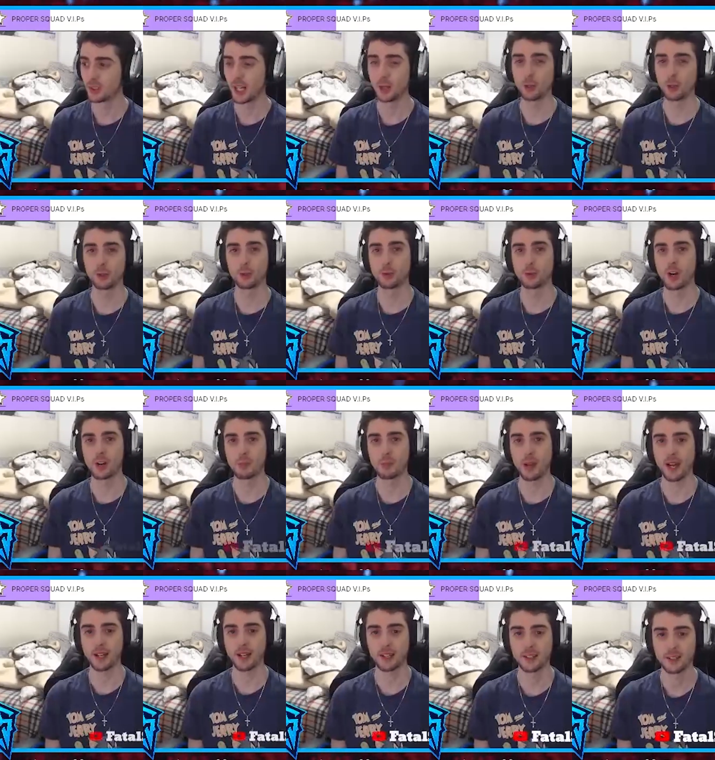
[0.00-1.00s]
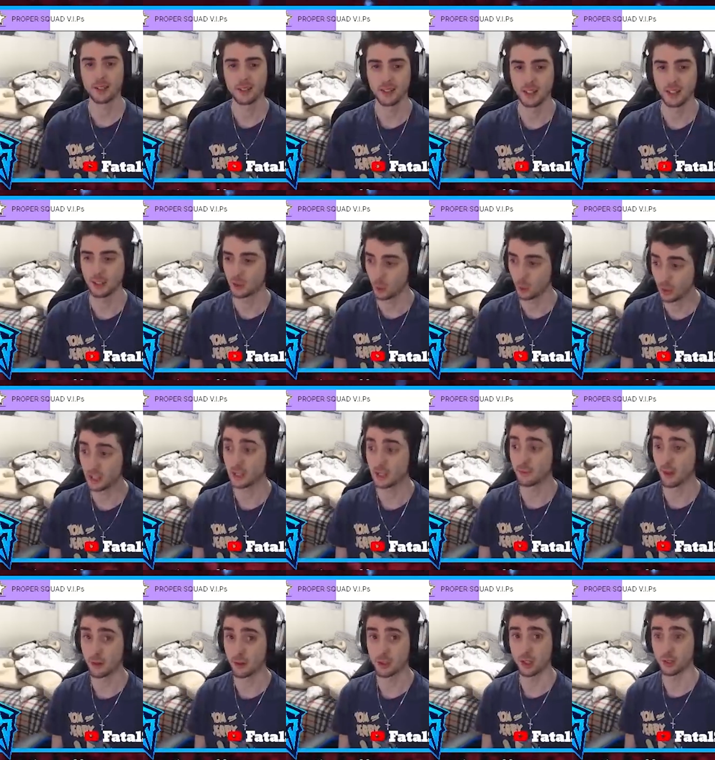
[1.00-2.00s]
Go download the rock pack,
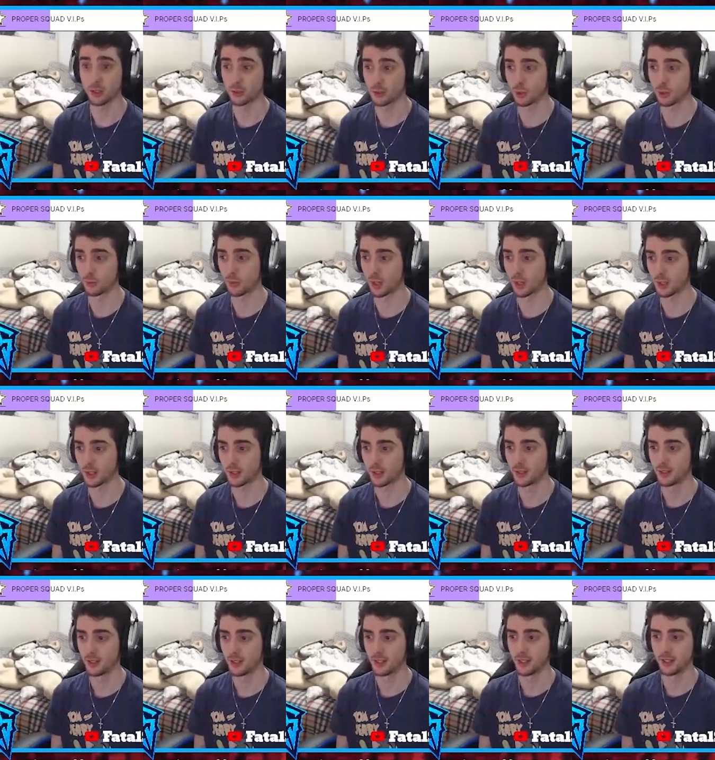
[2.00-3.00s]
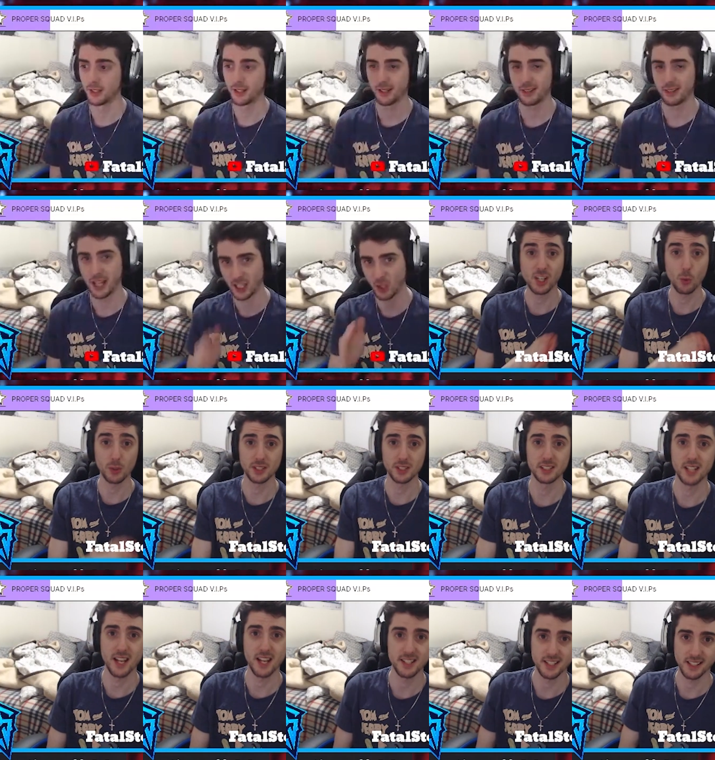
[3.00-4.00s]
including the Fountain Shirt Rock. Thank
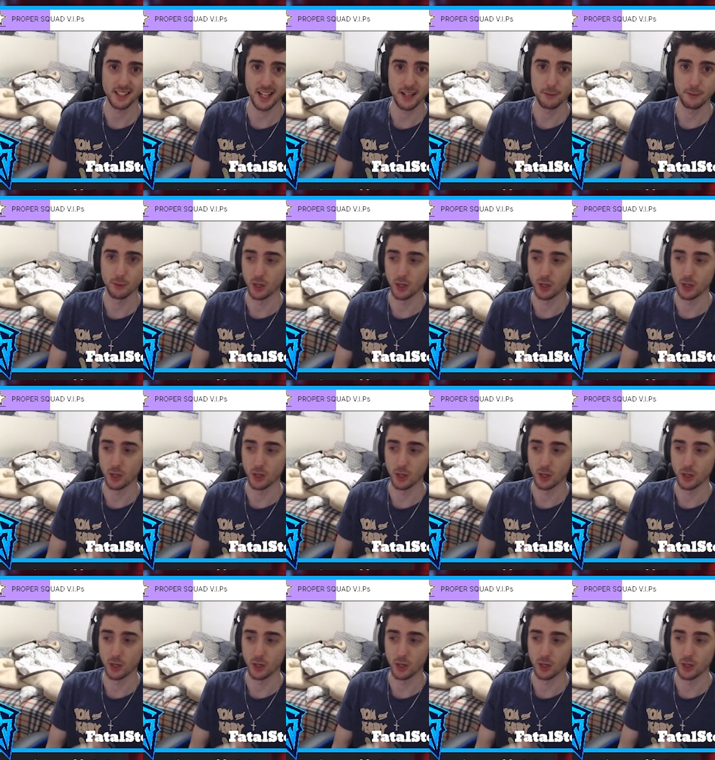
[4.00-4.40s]
you, What's the Status,